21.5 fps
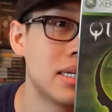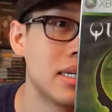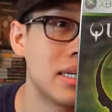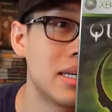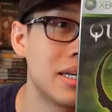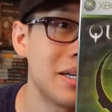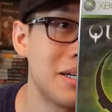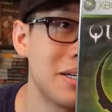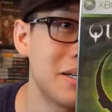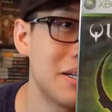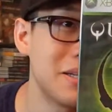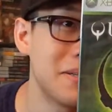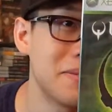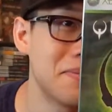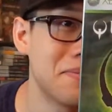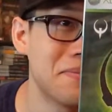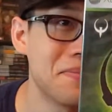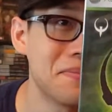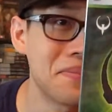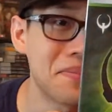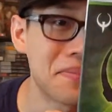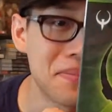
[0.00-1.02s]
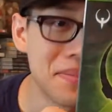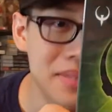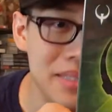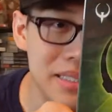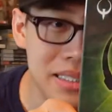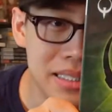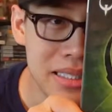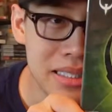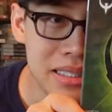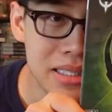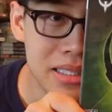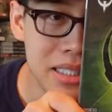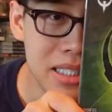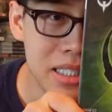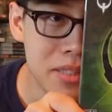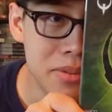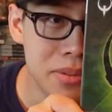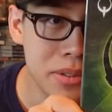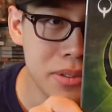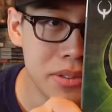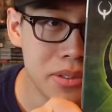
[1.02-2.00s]
A lot
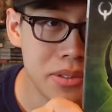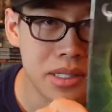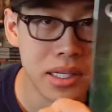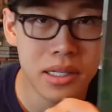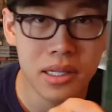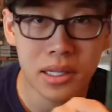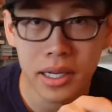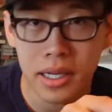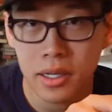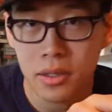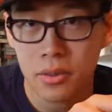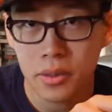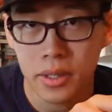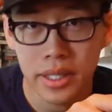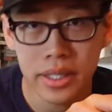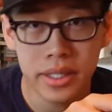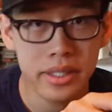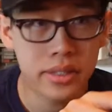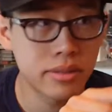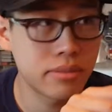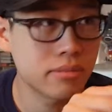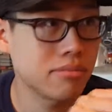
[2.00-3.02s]
of people, they like Quake.